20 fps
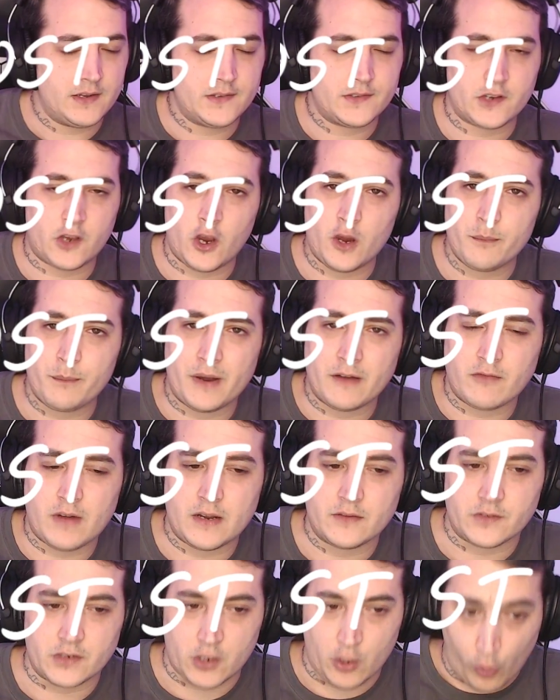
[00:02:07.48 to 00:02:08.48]
So going back
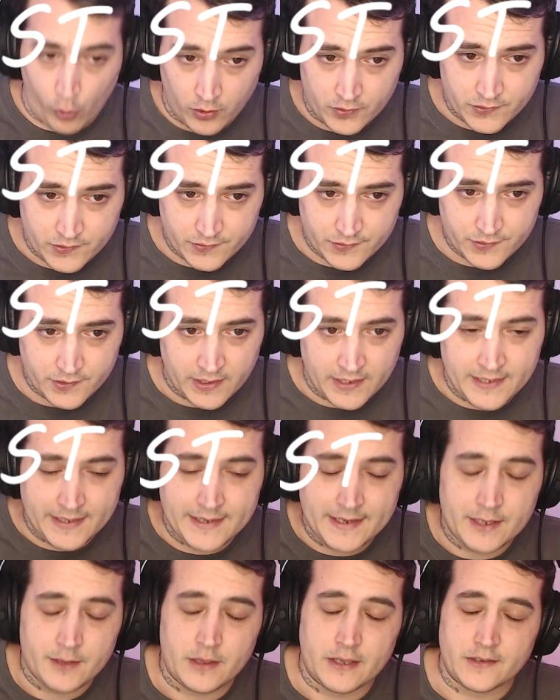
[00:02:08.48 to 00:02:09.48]
round to costs,
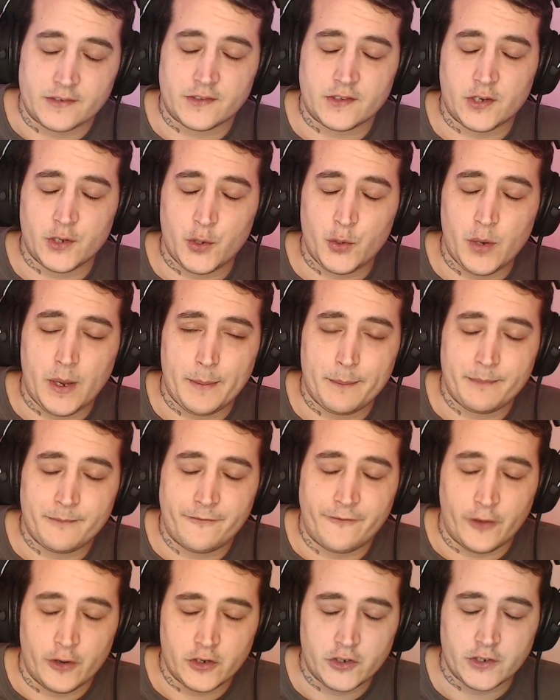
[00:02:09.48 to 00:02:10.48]
there's 2
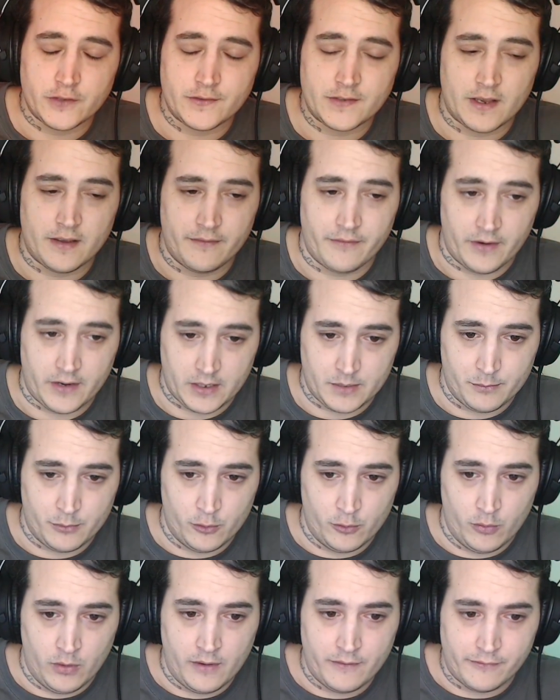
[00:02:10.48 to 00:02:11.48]
versions
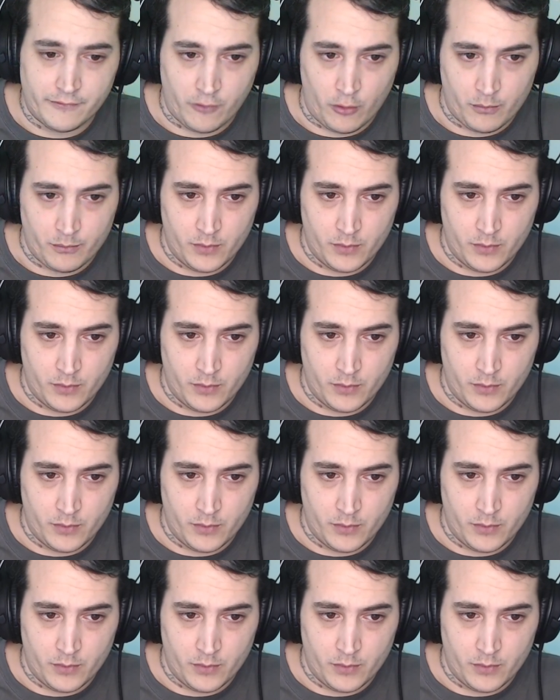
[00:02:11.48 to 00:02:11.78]
available from